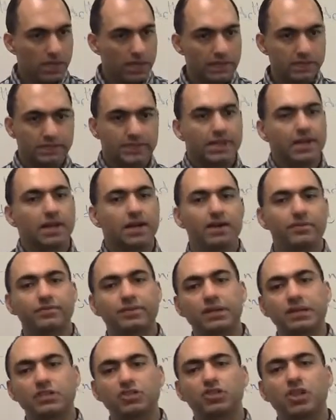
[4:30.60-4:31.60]
Instead
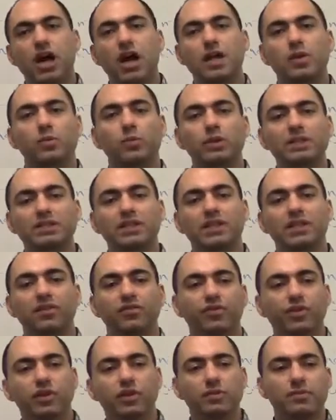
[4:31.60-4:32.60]
of John will
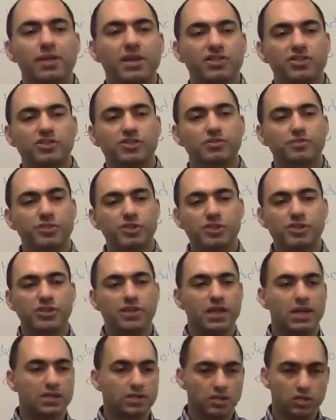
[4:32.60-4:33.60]
deliver the
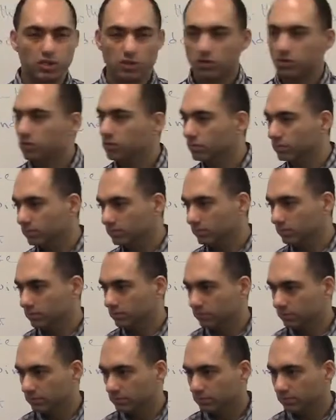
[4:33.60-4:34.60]
merchandise to you.
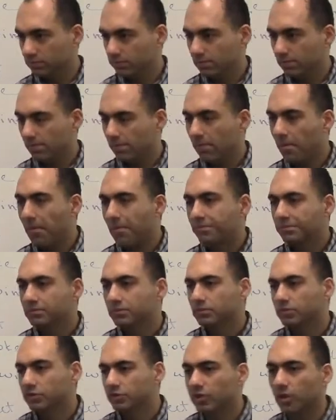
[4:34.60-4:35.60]

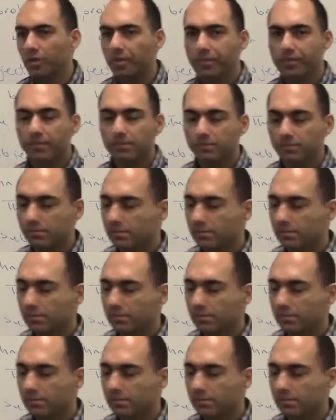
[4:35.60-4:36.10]
So